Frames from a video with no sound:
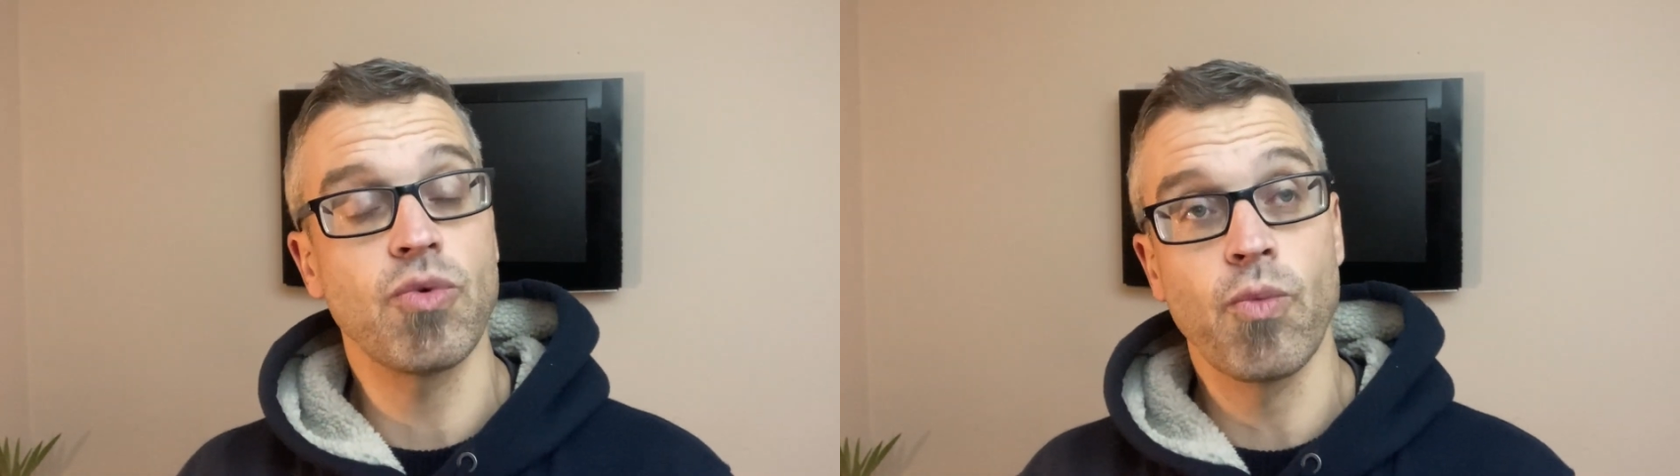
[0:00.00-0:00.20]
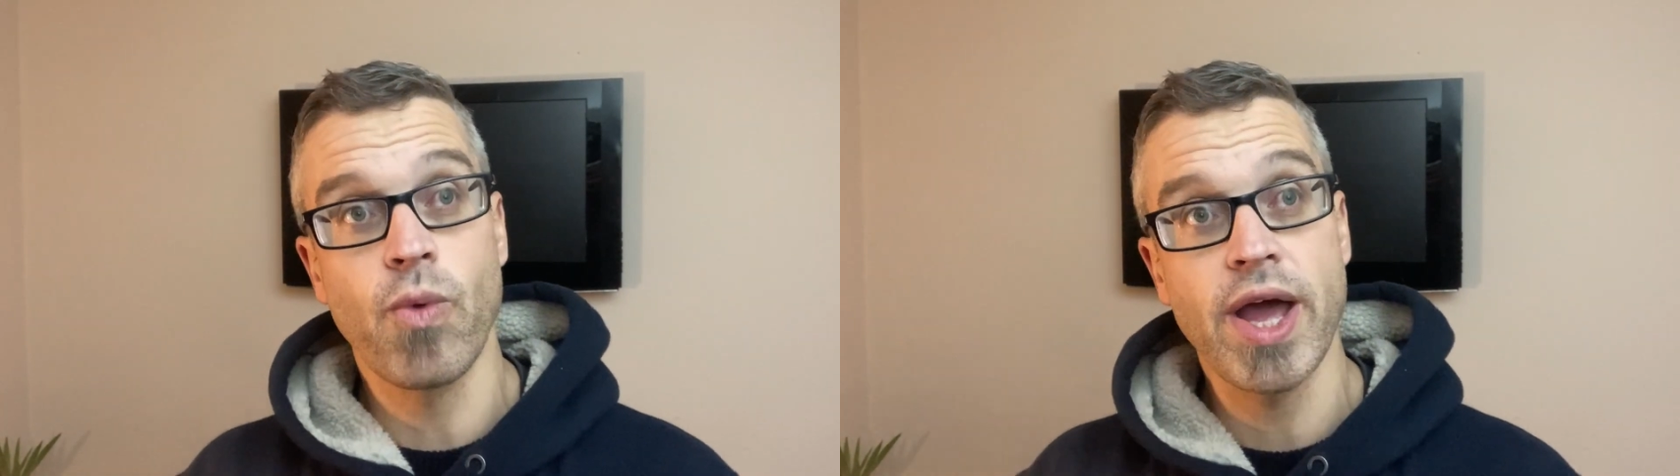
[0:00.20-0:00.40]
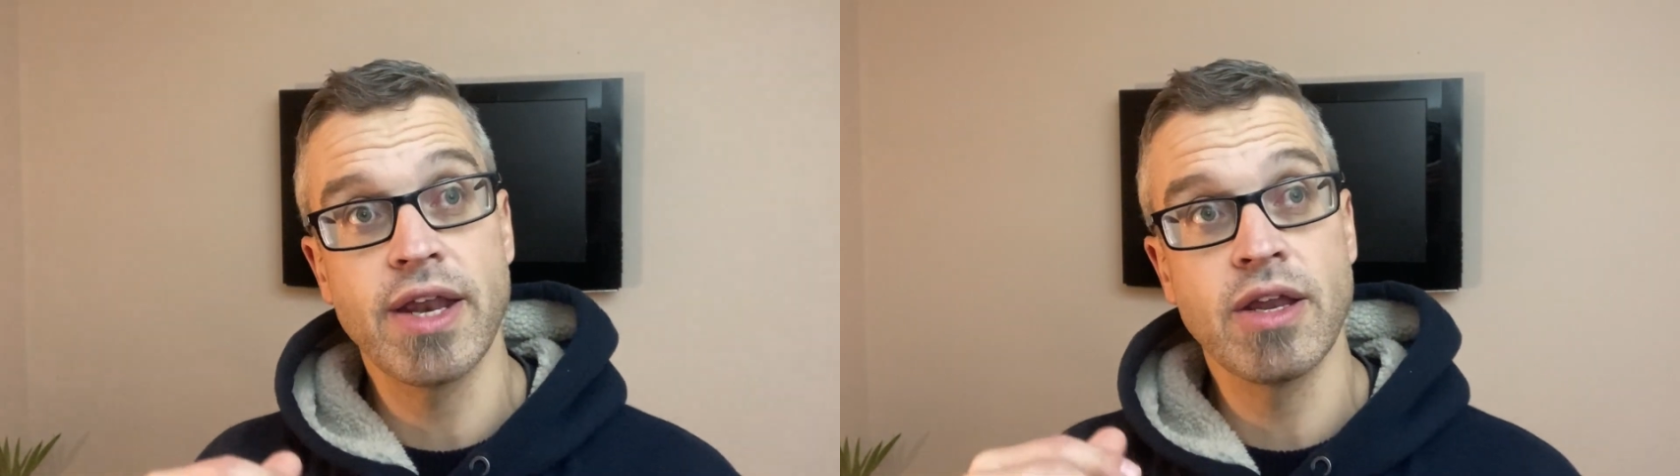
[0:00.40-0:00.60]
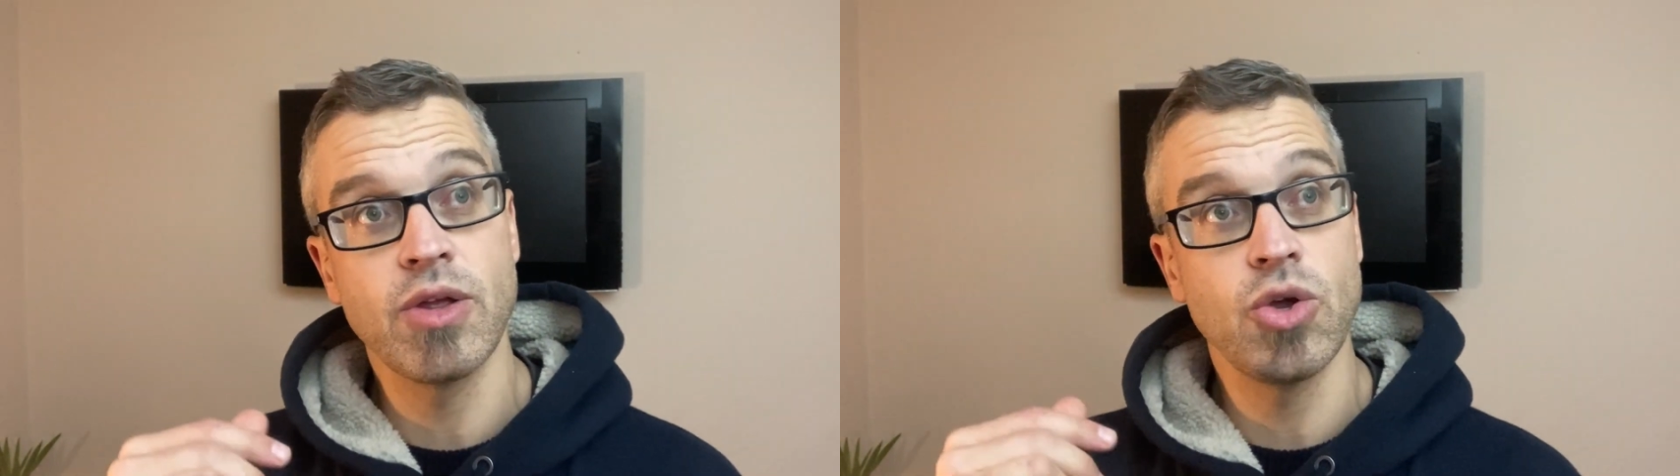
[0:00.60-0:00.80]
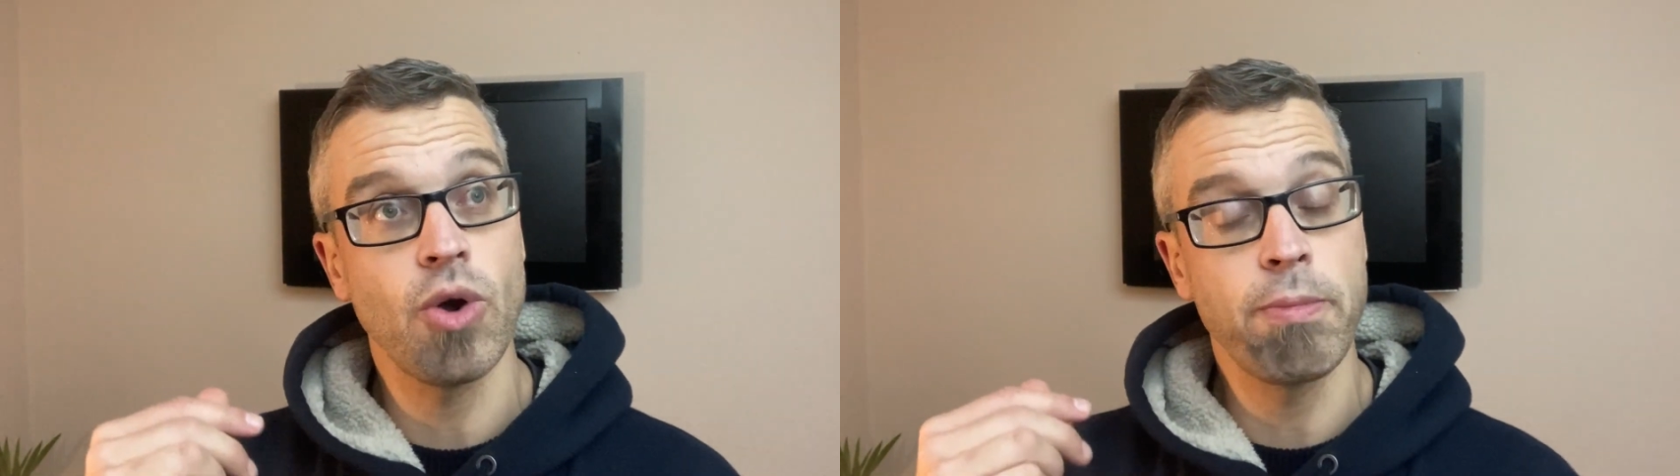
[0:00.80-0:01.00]
when
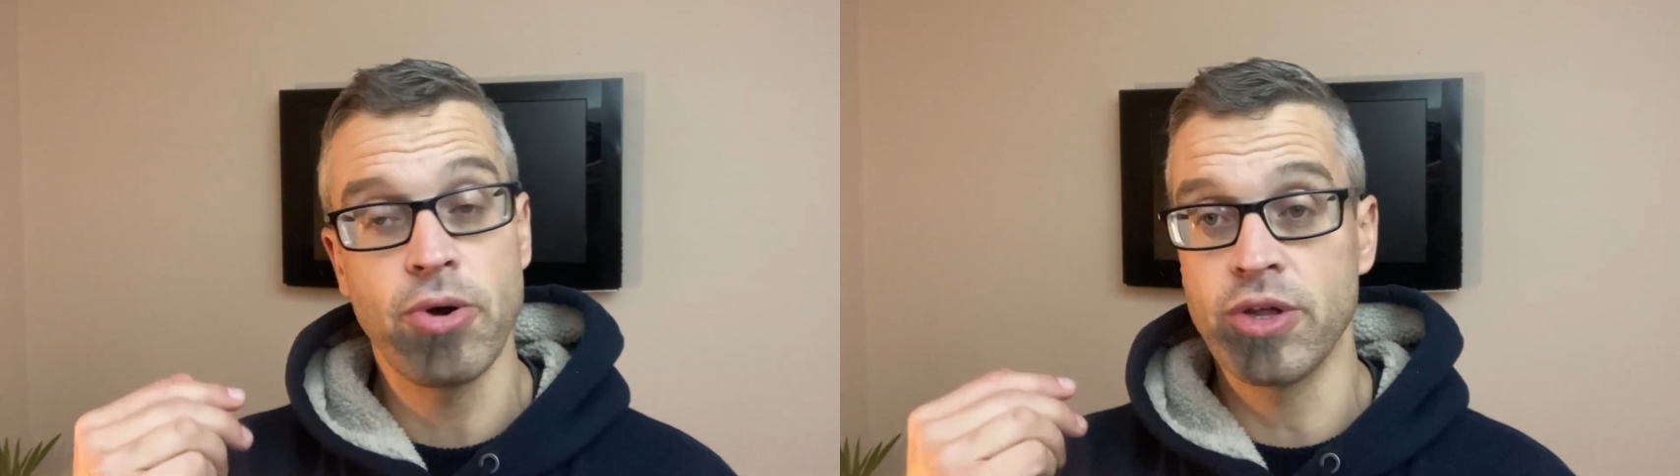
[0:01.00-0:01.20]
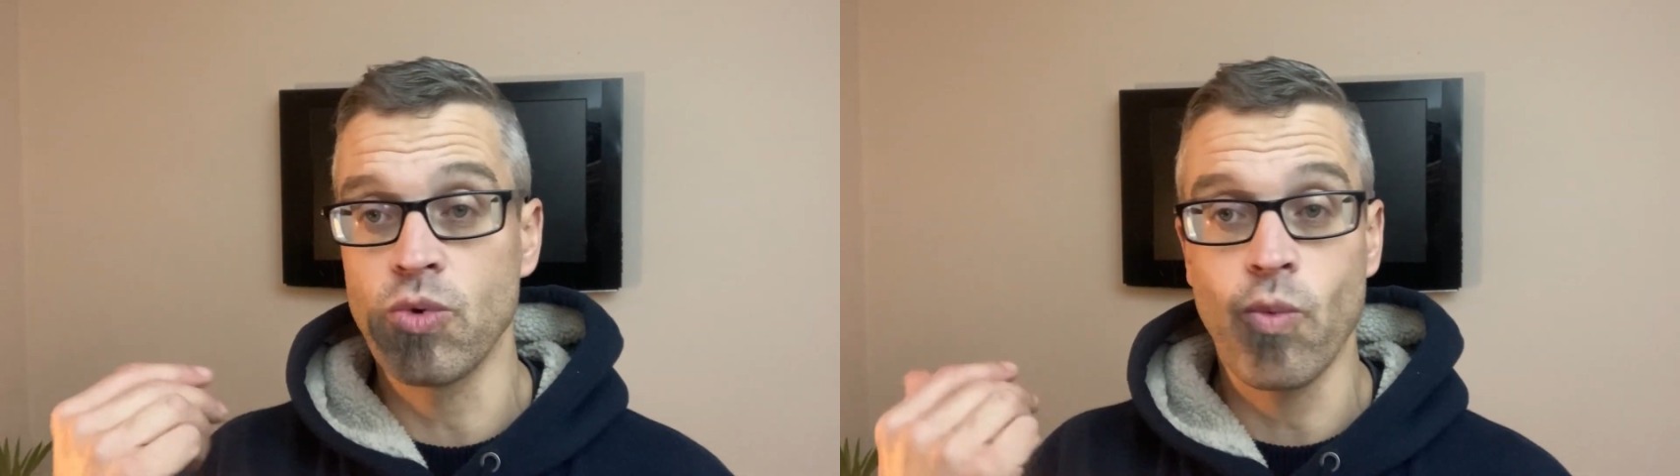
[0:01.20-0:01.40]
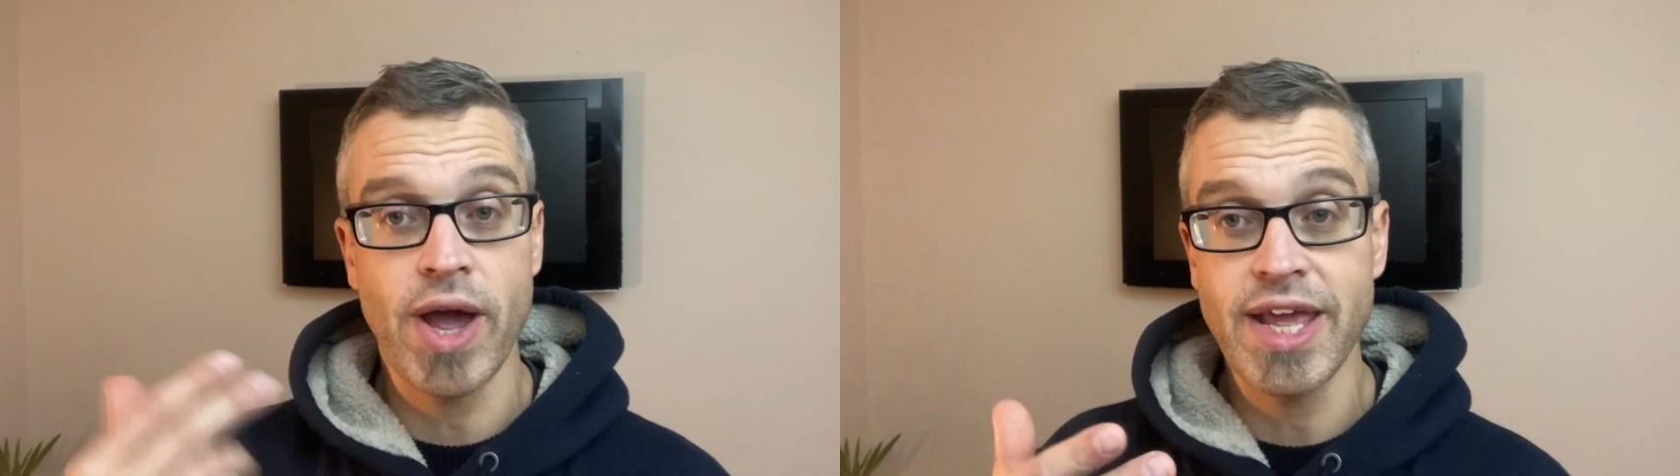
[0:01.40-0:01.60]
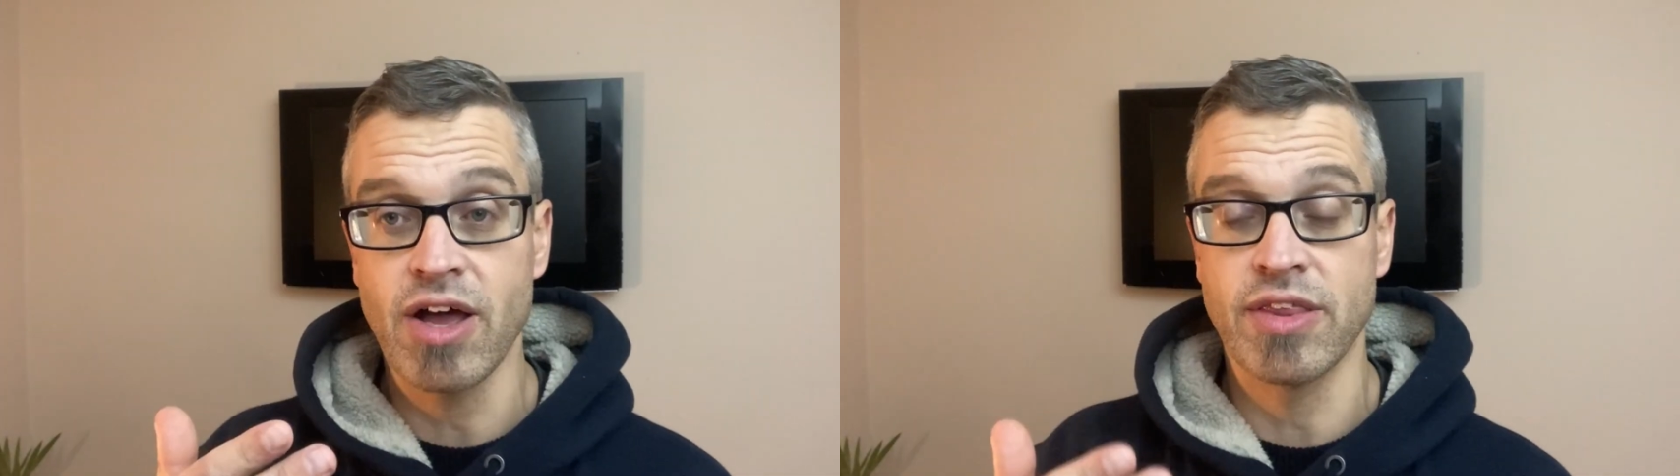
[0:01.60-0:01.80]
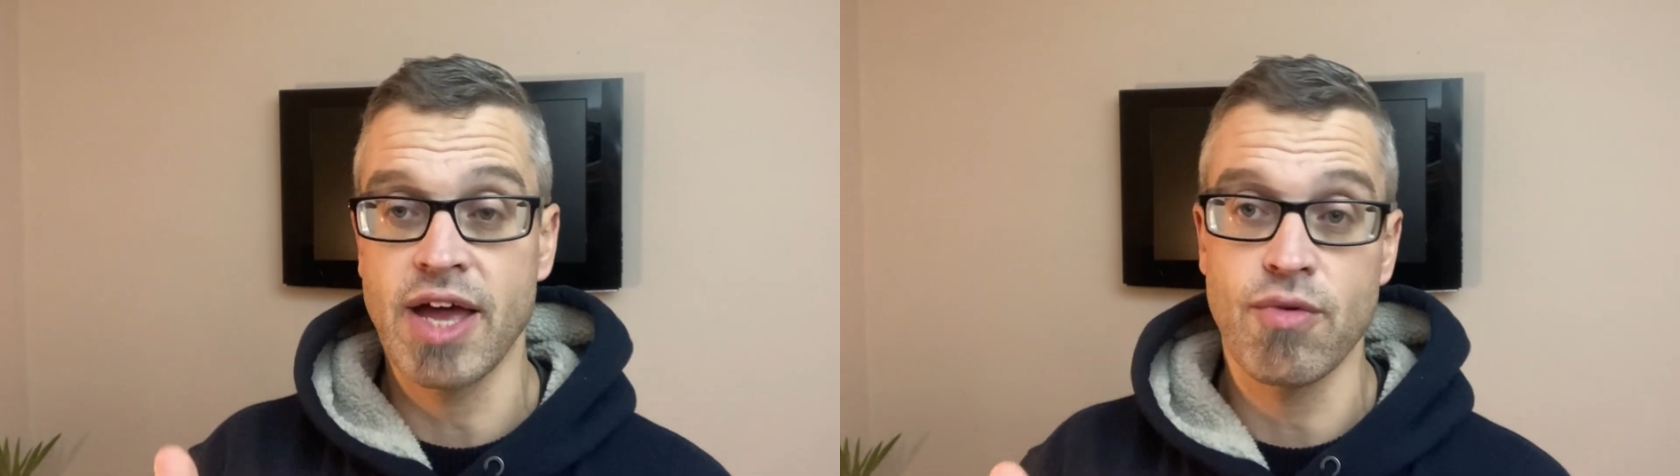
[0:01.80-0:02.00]
you're putting the weight
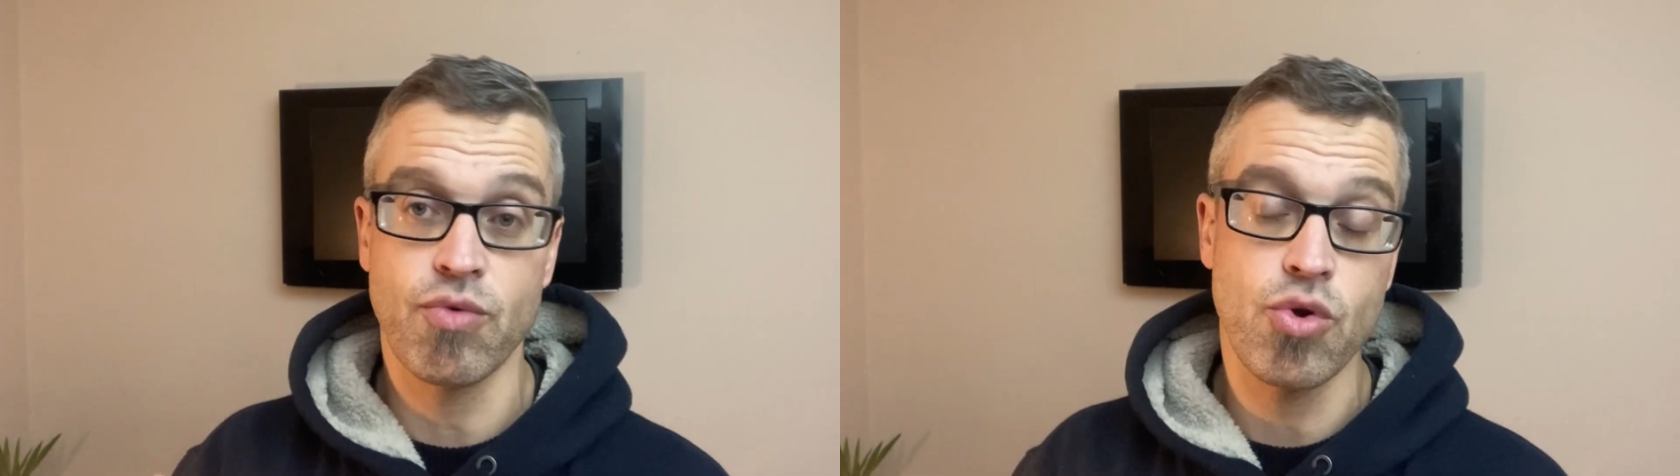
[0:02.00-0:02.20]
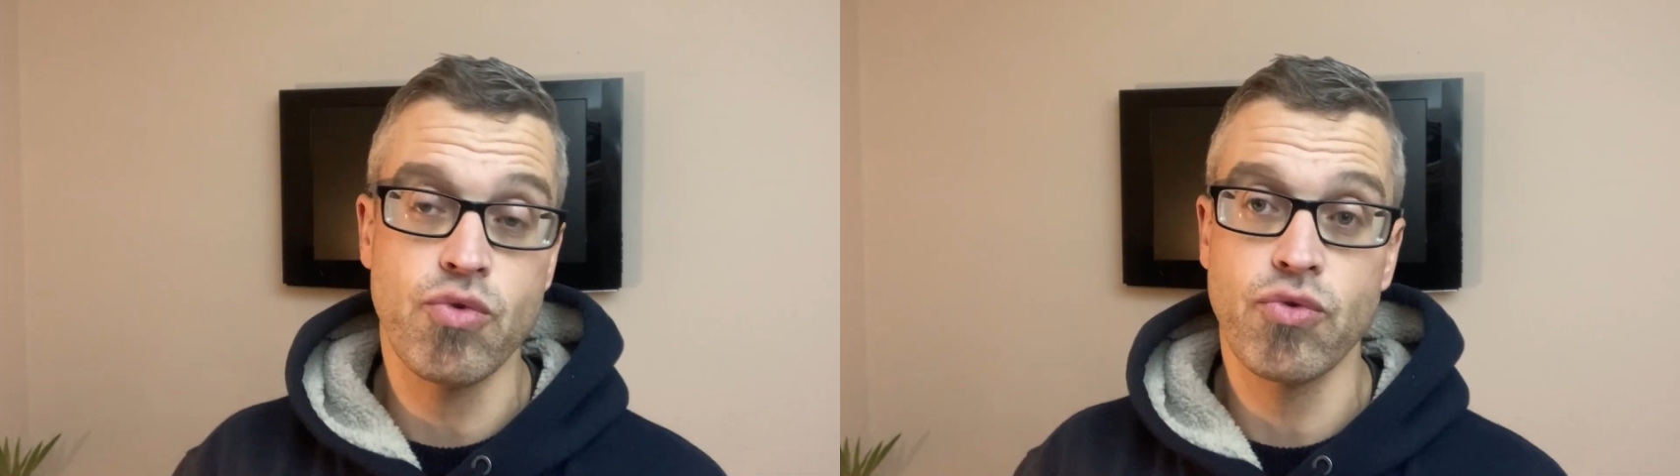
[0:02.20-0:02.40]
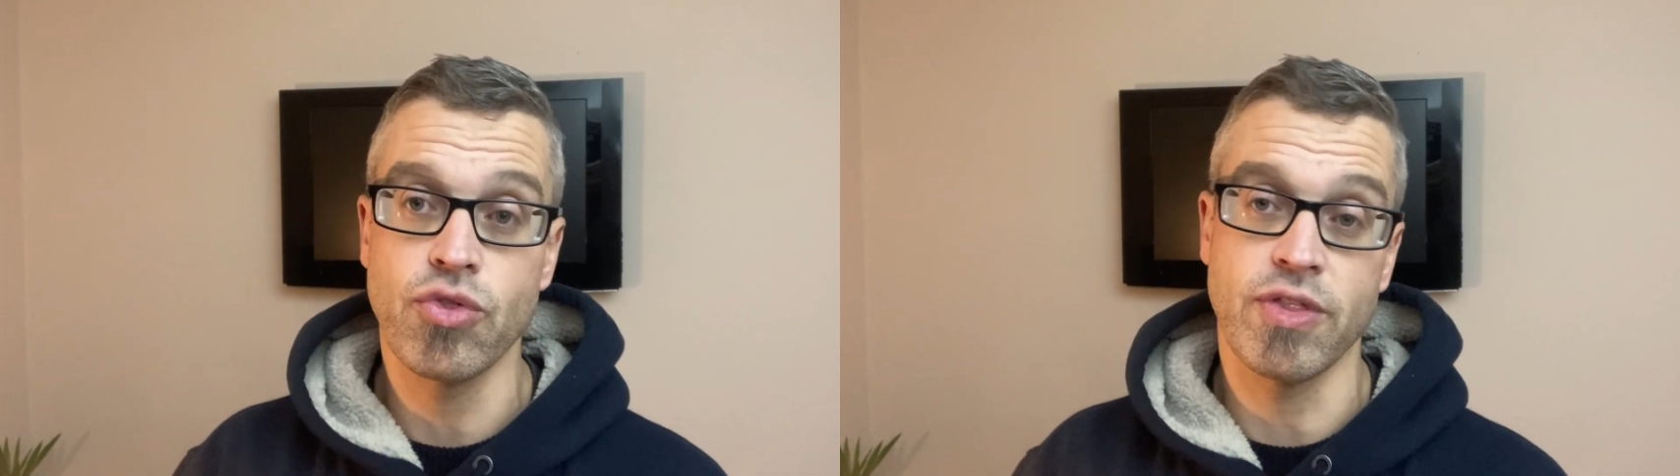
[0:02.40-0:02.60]
on that roof,